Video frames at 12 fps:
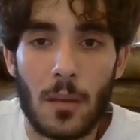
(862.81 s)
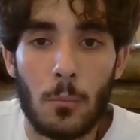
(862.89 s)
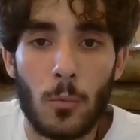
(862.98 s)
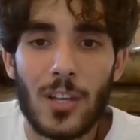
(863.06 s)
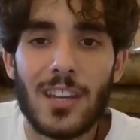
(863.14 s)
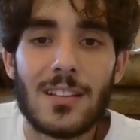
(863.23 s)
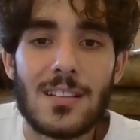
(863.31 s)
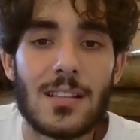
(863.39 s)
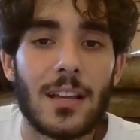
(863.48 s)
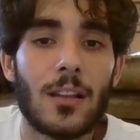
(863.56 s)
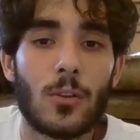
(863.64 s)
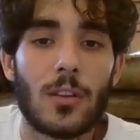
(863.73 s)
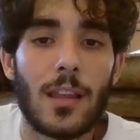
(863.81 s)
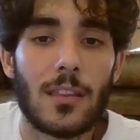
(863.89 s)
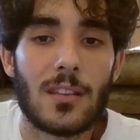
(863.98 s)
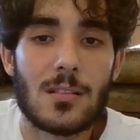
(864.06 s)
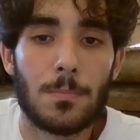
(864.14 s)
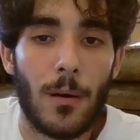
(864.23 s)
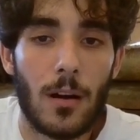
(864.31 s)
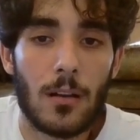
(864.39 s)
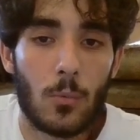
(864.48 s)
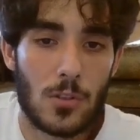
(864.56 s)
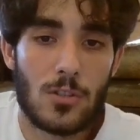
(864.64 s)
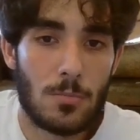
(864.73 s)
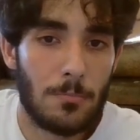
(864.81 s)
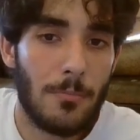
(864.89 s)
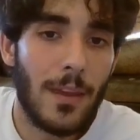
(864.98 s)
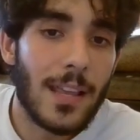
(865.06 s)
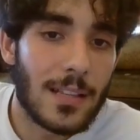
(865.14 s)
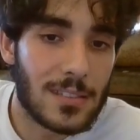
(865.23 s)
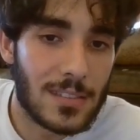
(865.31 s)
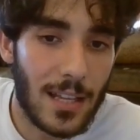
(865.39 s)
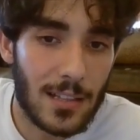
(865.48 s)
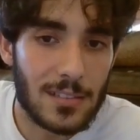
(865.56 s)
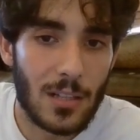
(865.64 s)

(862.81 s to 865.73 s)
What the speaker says: Munir decided to take this pawn, which makes sense.